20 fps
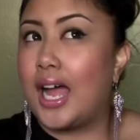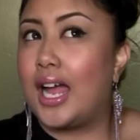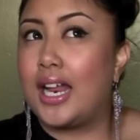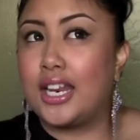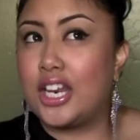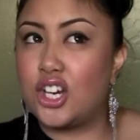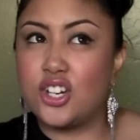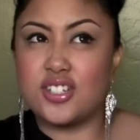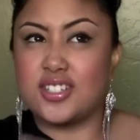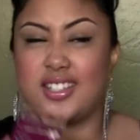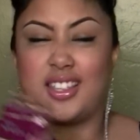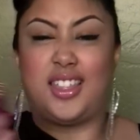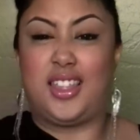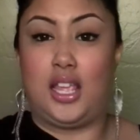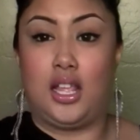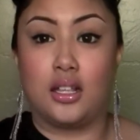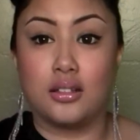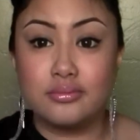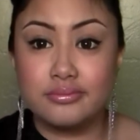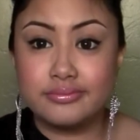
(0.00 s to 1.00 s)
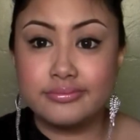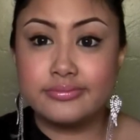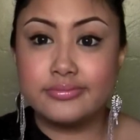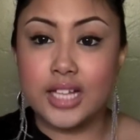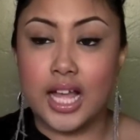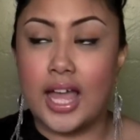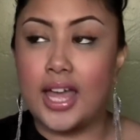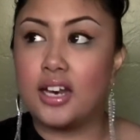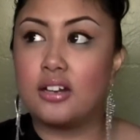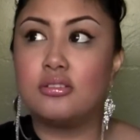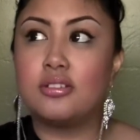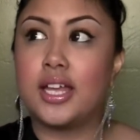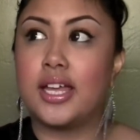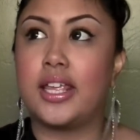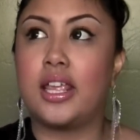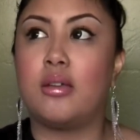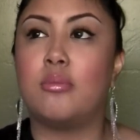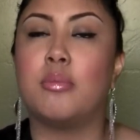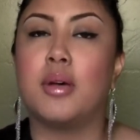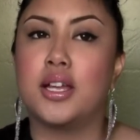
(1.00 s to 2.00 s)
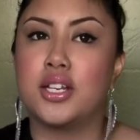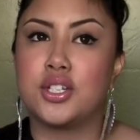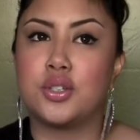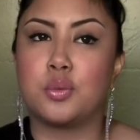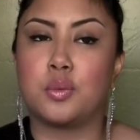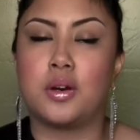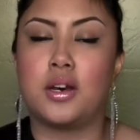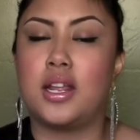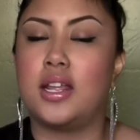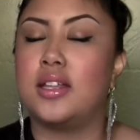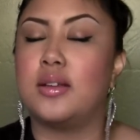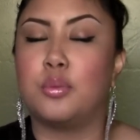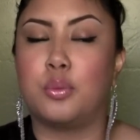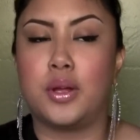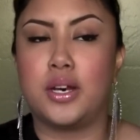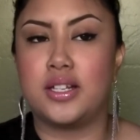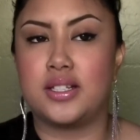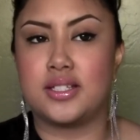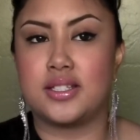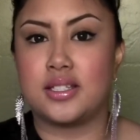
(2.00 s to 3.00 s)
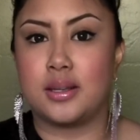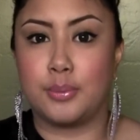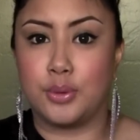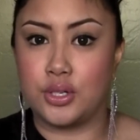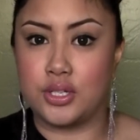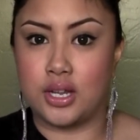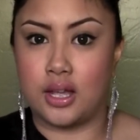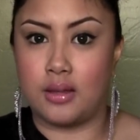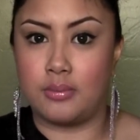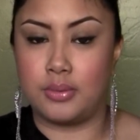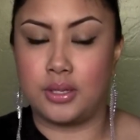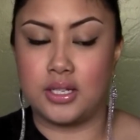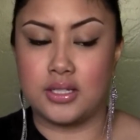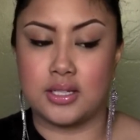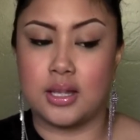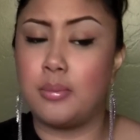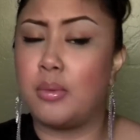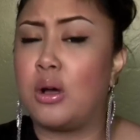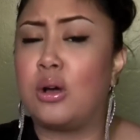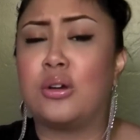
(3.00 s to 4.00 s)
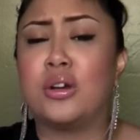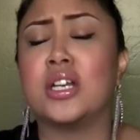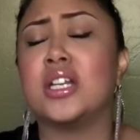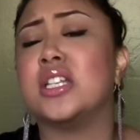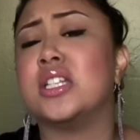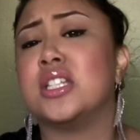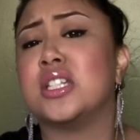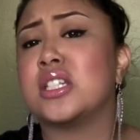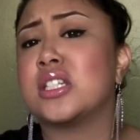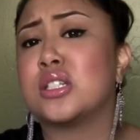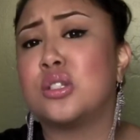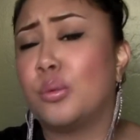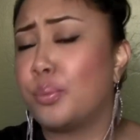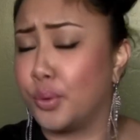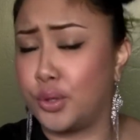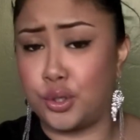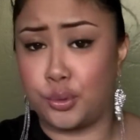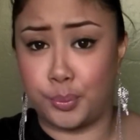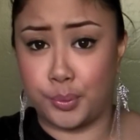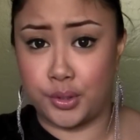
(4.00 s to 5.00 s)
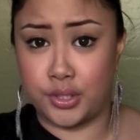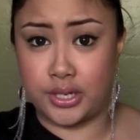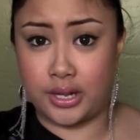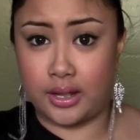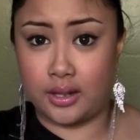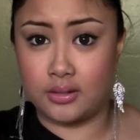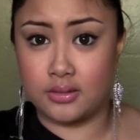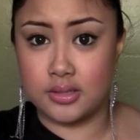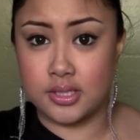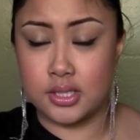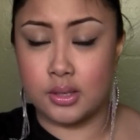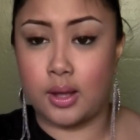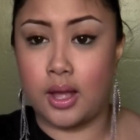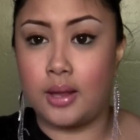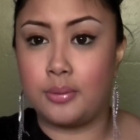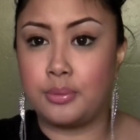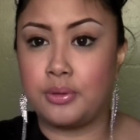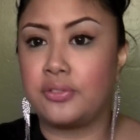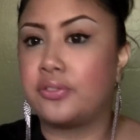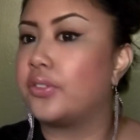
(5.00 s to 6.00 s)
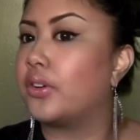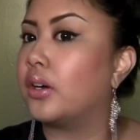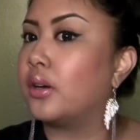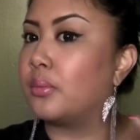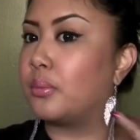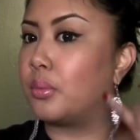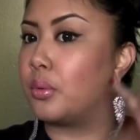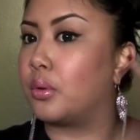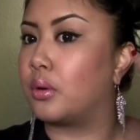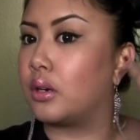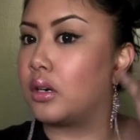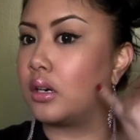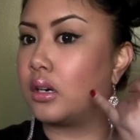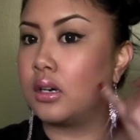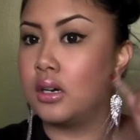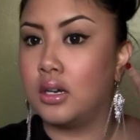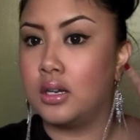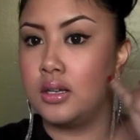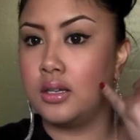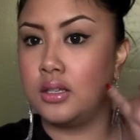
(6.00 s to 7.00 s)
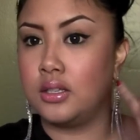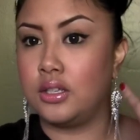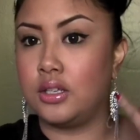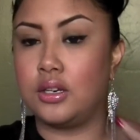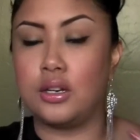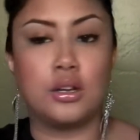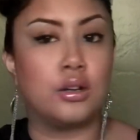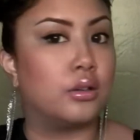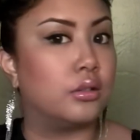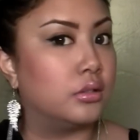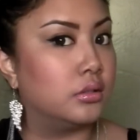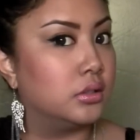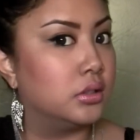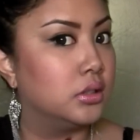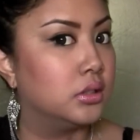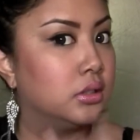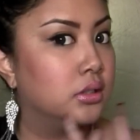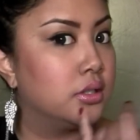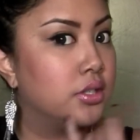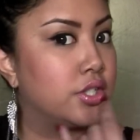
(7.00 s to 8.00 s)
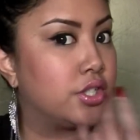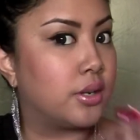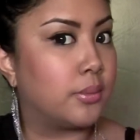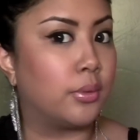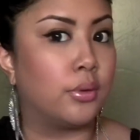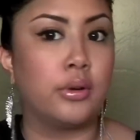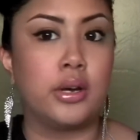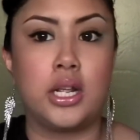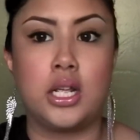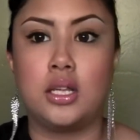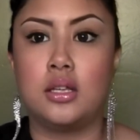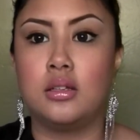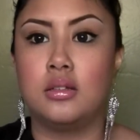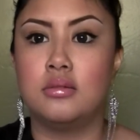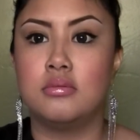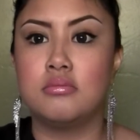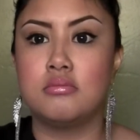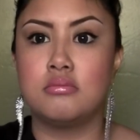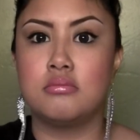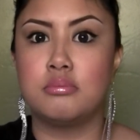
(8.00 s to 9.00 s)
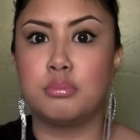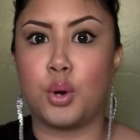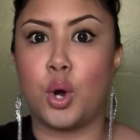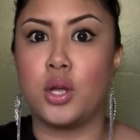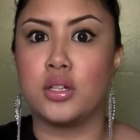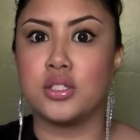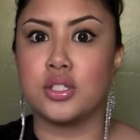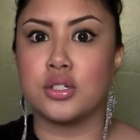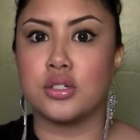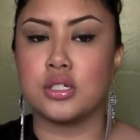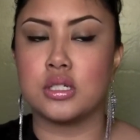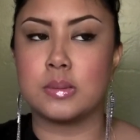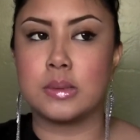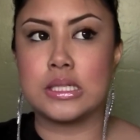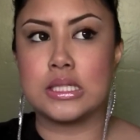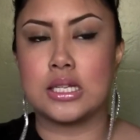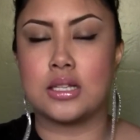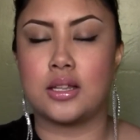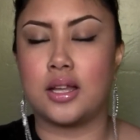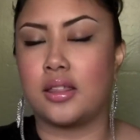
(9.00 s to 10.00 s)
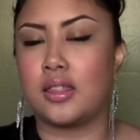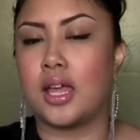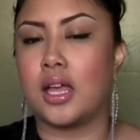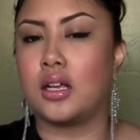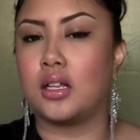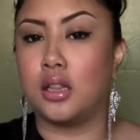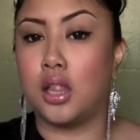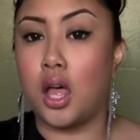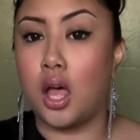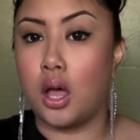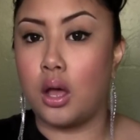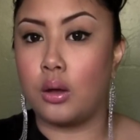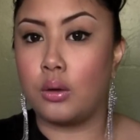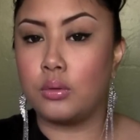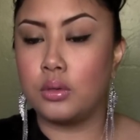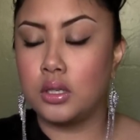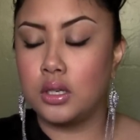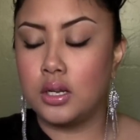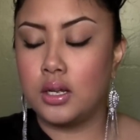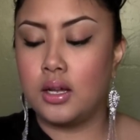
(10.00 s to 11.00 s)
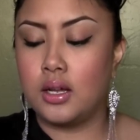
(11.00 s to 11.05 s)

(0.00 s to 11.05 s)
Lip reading: Here's the thing. I don't like it much when it's summertime because I'm already super duper tan. So I prefer more, you know, shimmery bronzers because I like that glow.